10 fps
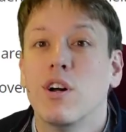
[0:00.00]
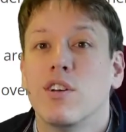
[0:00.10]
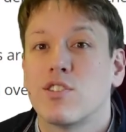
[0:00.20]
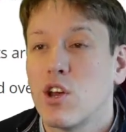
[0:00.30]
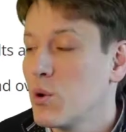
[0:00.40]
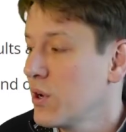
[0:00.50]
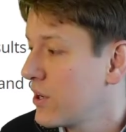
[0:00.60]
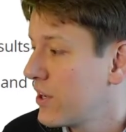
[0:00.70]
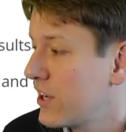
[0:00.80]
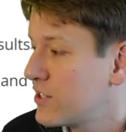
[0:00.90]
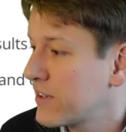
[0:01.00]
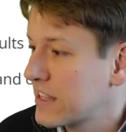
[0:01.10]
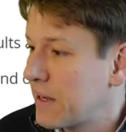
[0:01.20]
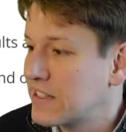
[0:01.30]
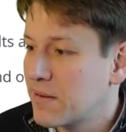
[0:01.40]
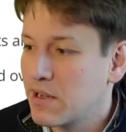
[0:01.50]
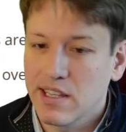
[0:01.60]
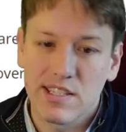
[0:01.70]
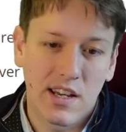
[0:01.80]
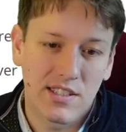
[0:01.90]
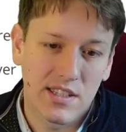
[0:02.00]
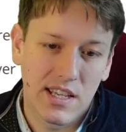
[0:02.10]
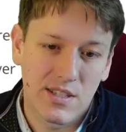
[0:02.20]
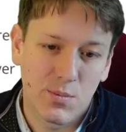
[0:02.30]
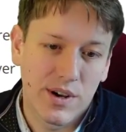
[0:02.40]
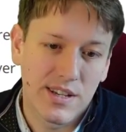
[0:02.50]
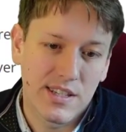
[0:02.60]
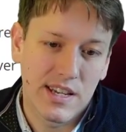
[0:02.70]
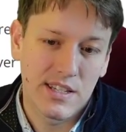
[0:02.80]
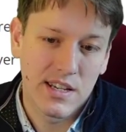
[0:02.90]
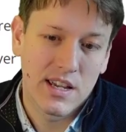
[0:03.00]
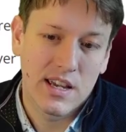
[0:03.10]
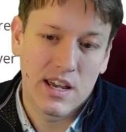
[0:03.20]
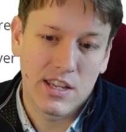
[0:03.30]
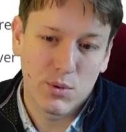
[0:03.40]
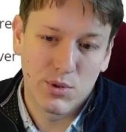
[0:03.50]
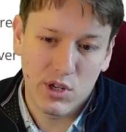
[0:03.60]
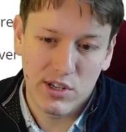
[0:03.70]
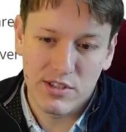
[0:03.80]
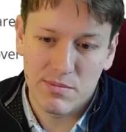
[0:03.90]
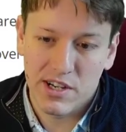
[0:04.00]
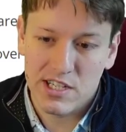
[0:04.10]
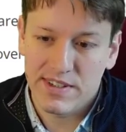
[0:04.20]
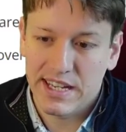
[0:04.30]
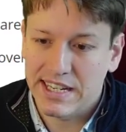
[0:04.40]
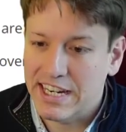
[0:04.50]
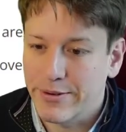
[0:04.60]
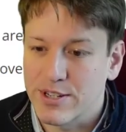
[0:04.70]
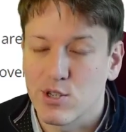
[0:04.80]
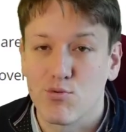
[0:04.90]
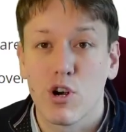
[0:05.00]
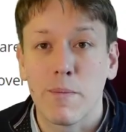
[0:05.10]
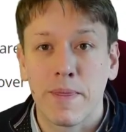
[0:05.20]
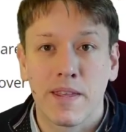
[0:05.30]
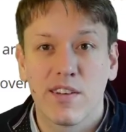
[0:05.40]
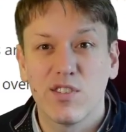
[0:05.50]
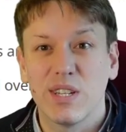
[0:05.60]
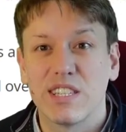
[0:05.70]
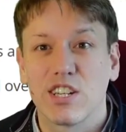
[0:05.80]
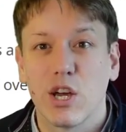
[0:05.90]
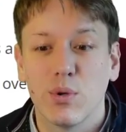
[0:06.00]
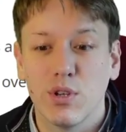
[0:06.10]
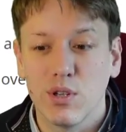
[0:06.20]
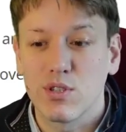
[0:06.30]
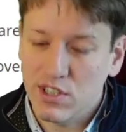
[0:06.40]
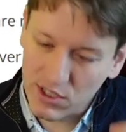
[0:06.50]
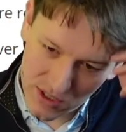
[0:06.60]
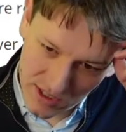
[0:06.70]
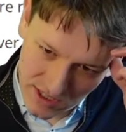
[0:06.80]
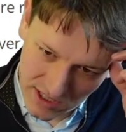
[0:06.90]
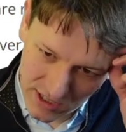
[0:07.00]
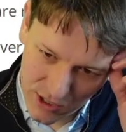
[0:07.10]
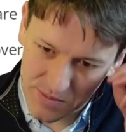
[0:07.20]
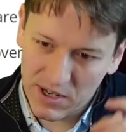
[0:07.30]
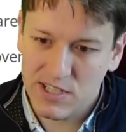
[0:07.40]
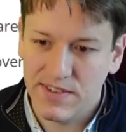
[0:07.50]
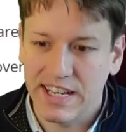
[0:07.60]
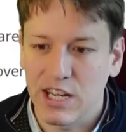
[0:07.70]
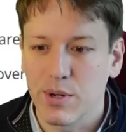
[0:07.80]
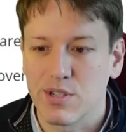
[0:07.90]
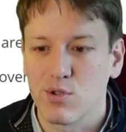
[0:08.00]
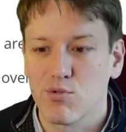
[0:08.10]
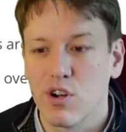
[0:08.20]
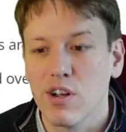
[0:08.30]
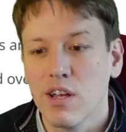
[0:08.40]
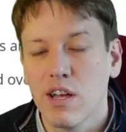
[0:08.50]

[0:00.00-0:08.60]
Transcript: So during the pandemic they started this where it says you'll not lose marks for getting any questions wrong. A few years ago you used to lose marks for getting questions wrong.